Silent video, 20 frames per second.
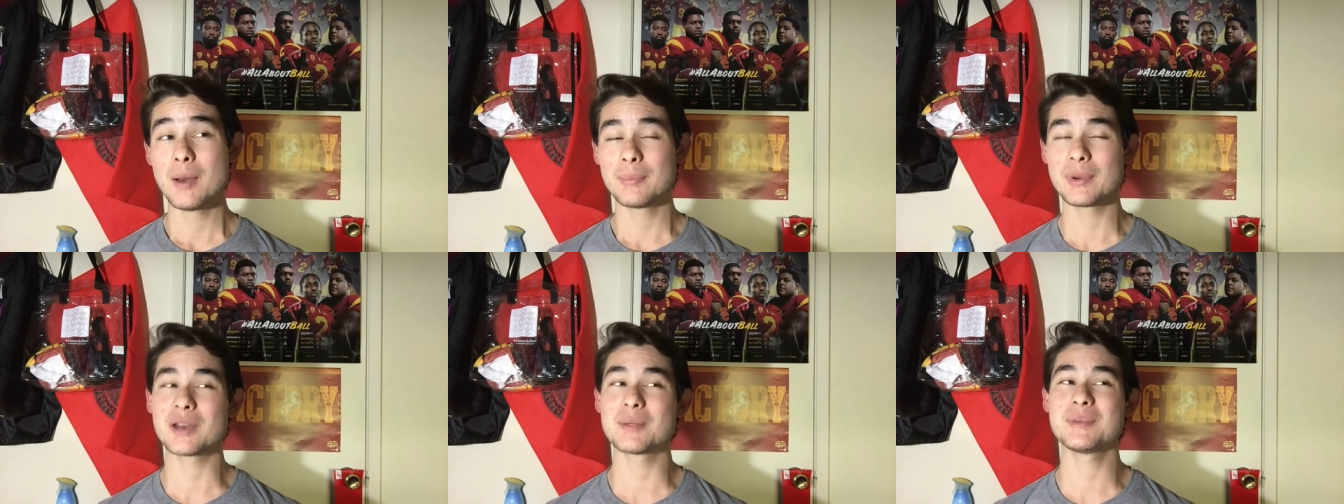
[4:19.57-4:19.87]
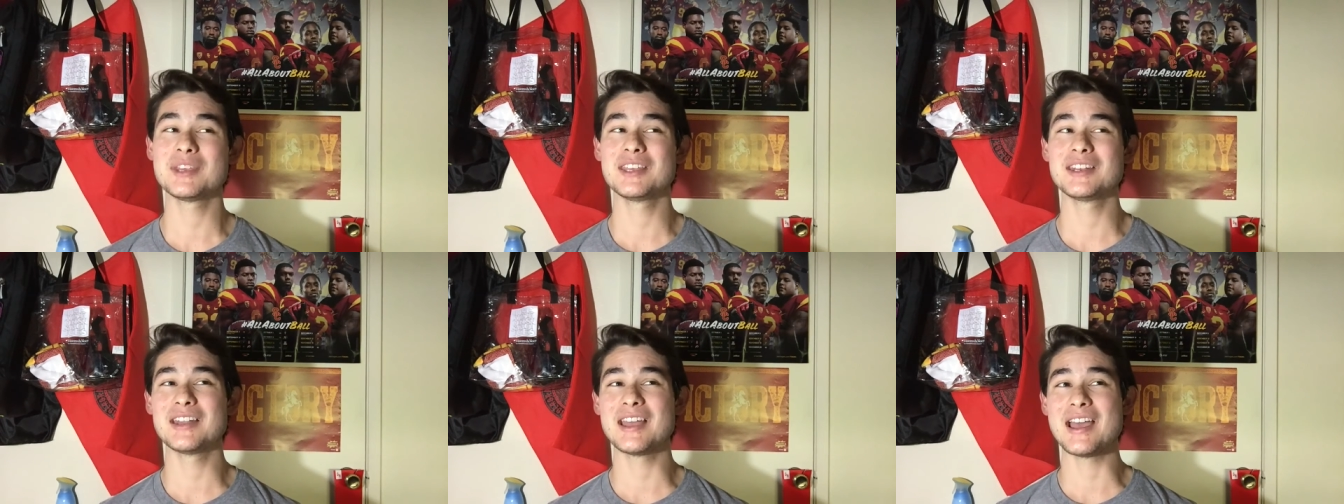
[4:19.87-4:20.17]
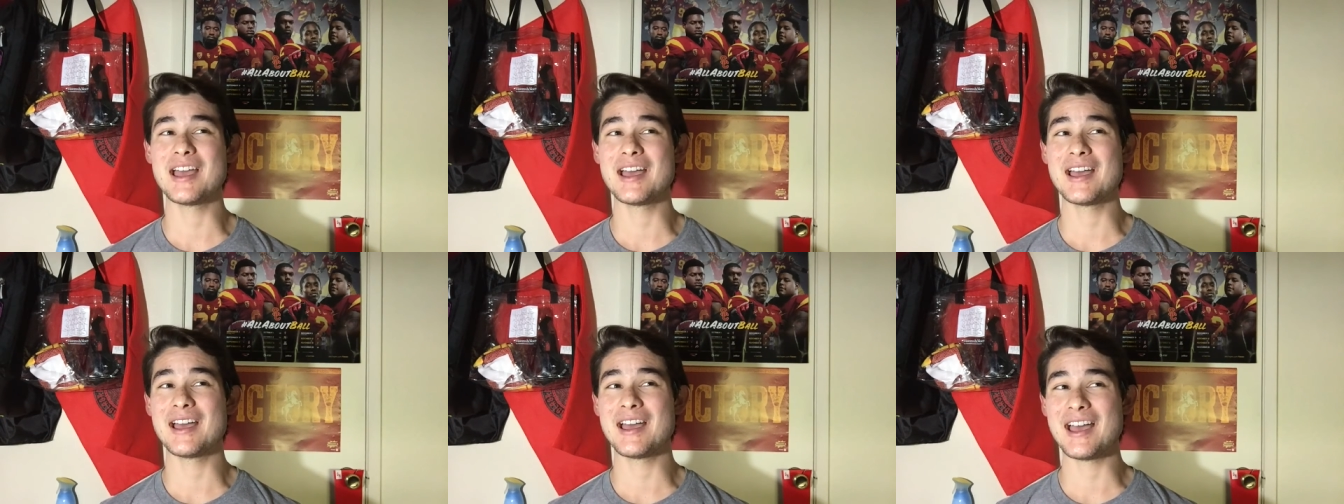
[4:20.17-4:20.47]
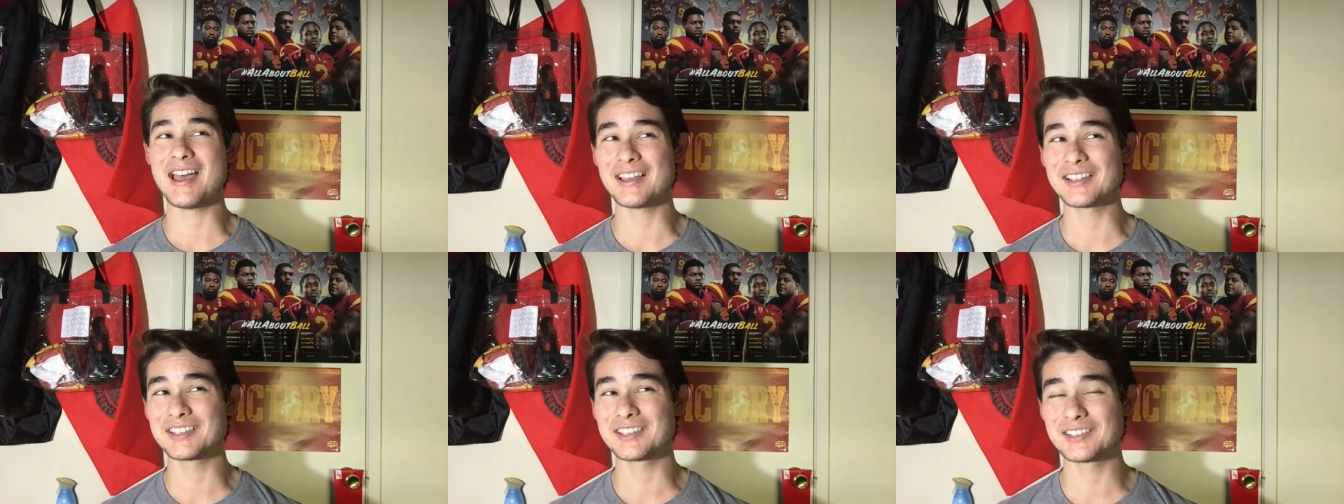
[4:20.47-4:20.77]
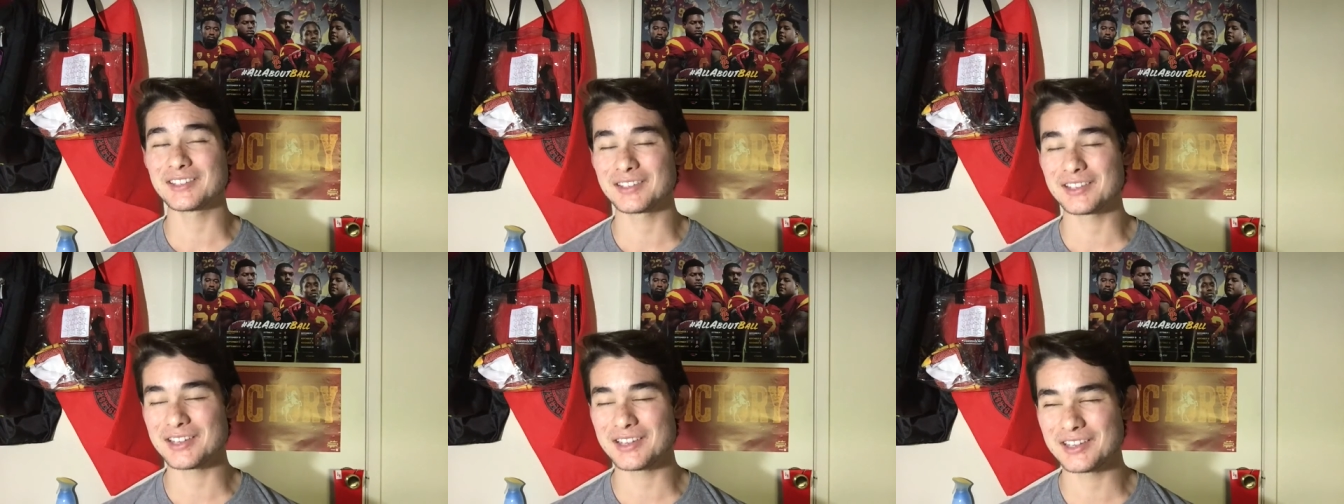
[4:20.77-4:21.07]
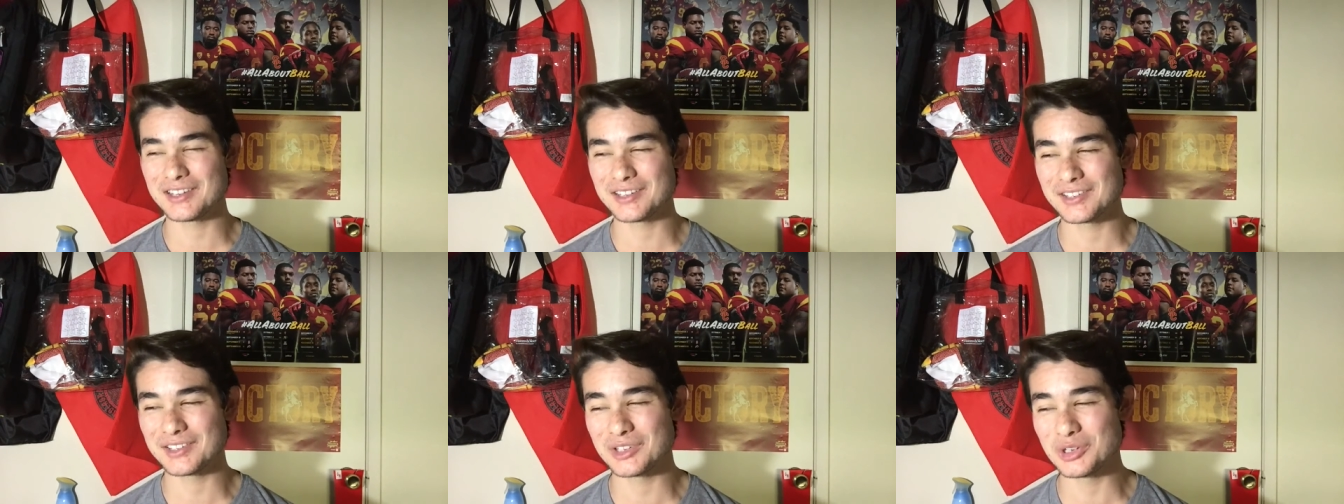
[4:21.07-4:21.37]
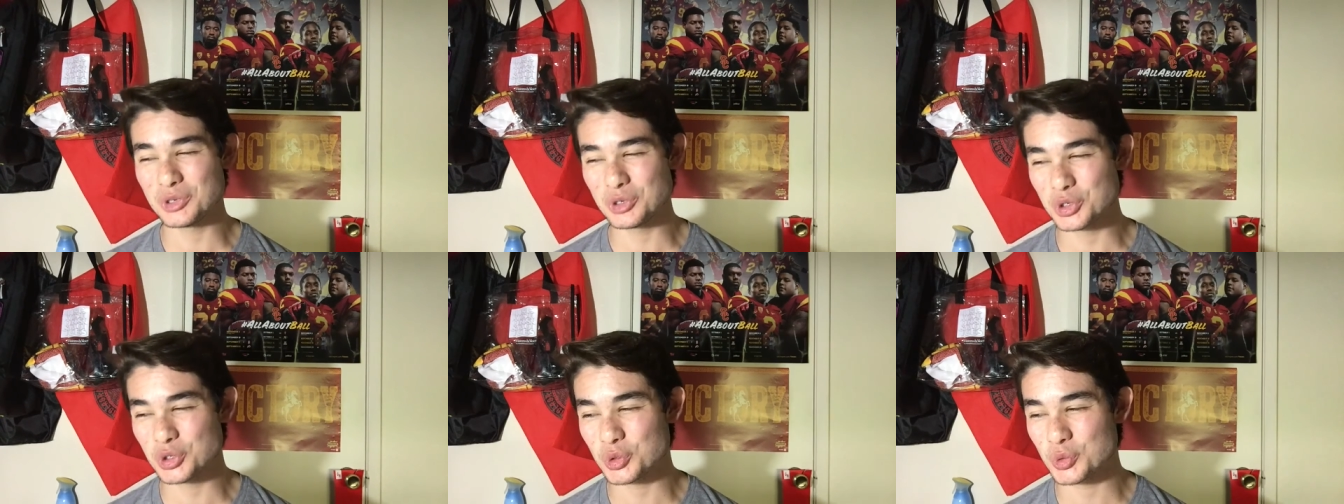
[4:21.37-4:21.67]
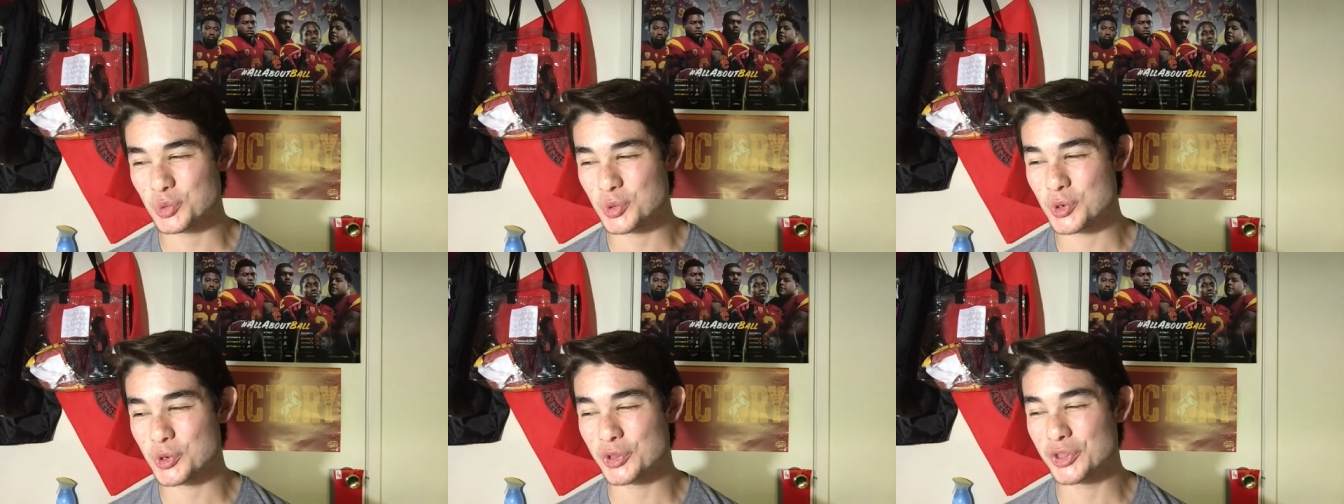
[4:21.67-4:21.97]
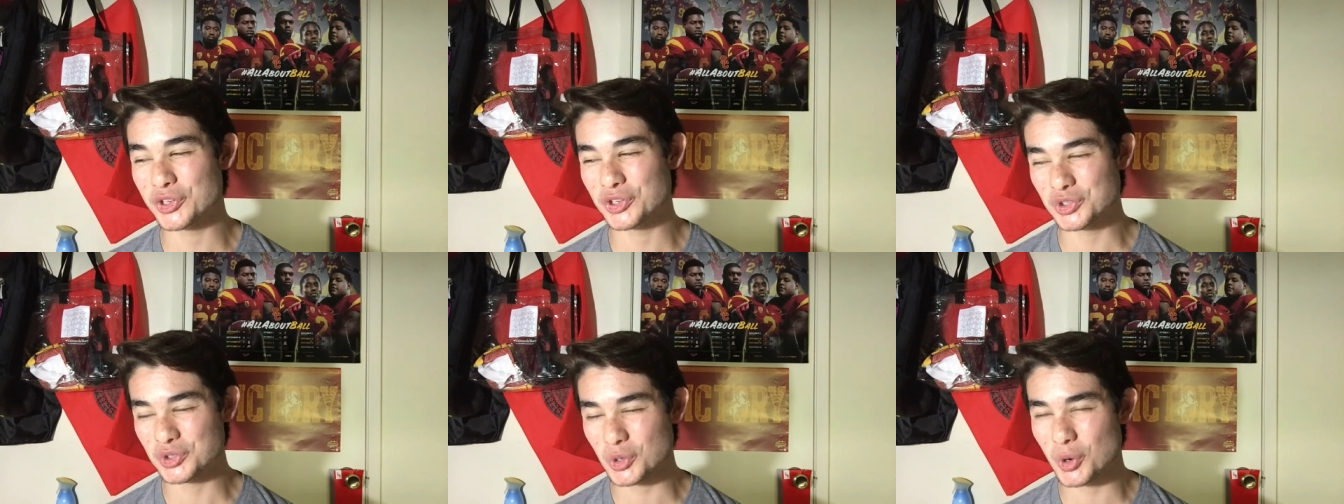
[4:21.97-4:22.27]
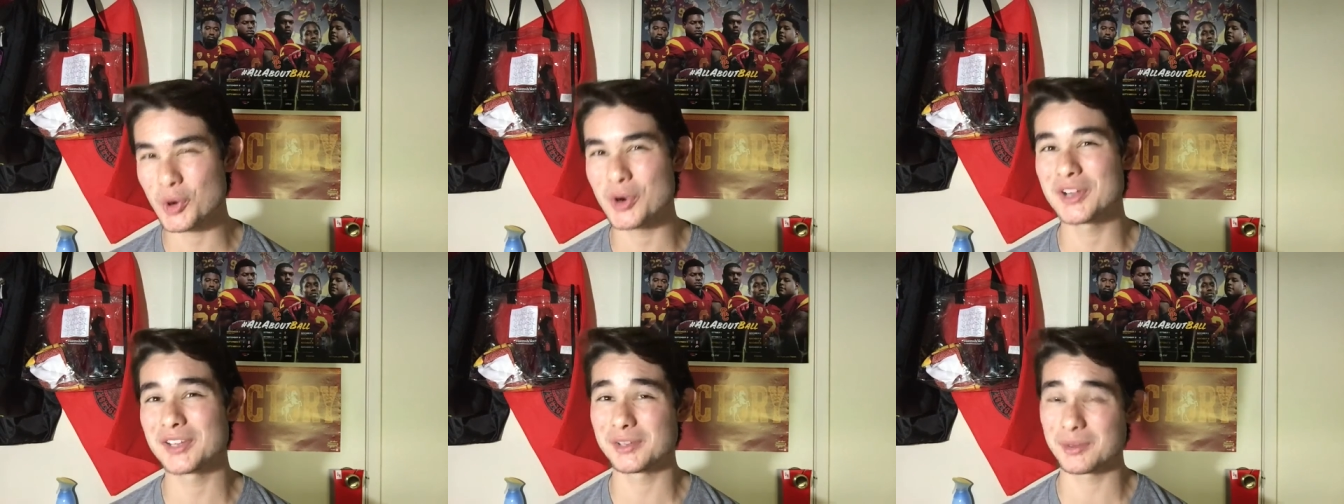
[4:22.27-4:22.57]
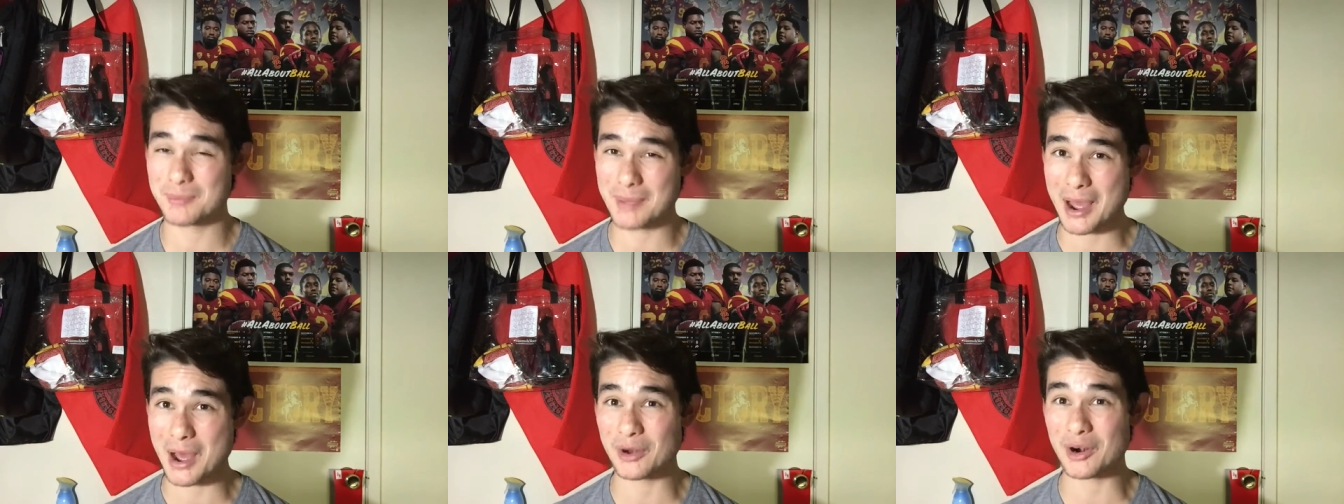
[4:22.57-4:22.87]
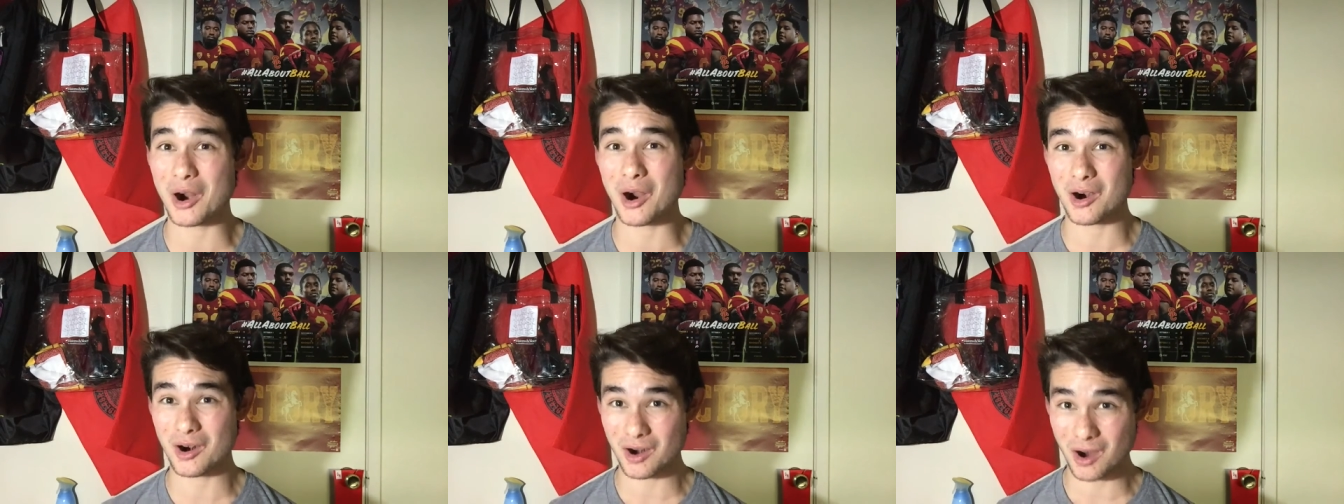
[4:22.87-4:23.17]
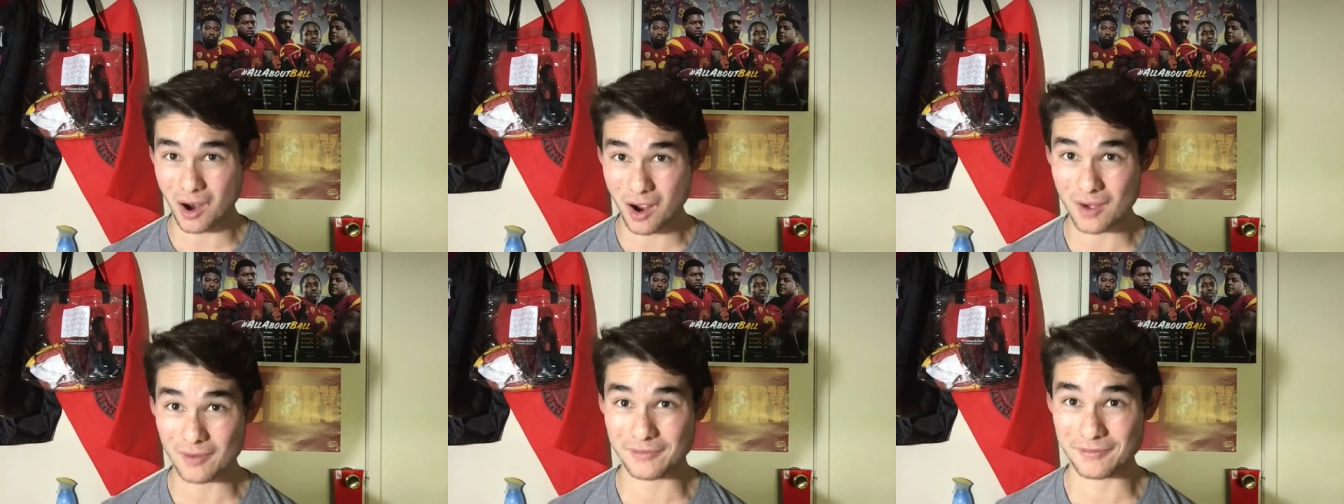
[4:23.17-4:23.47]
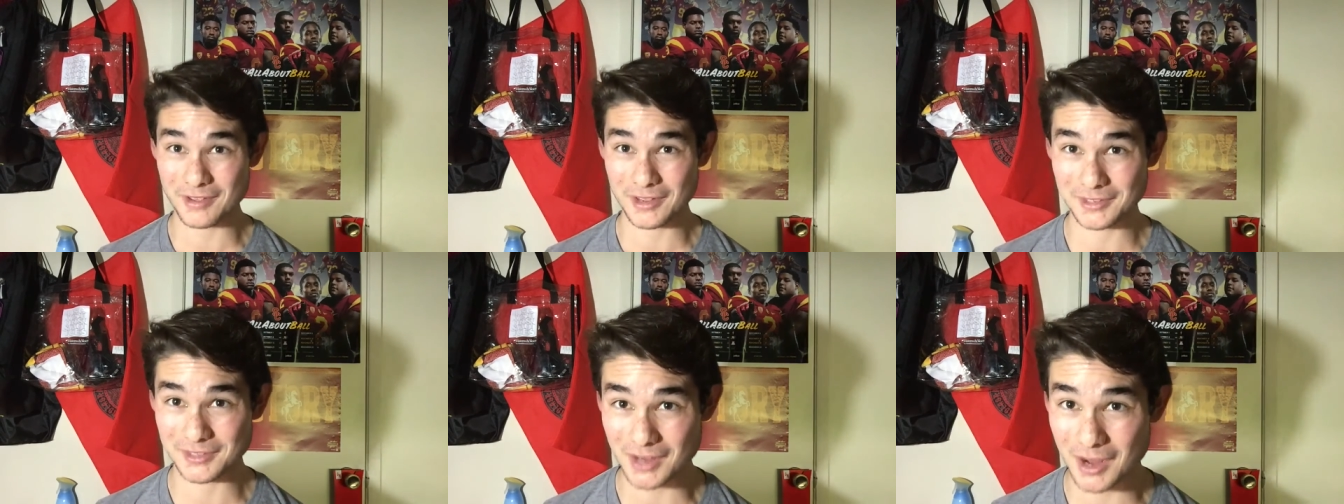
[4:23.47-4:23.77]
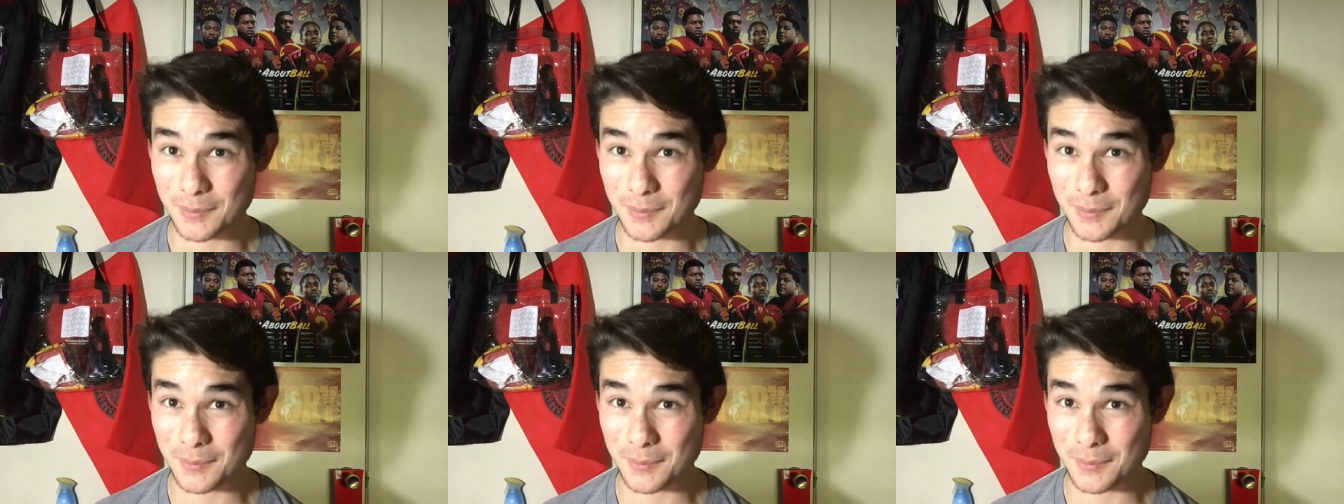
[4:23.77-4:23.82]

But I mean, as is usual, the story's about our offense.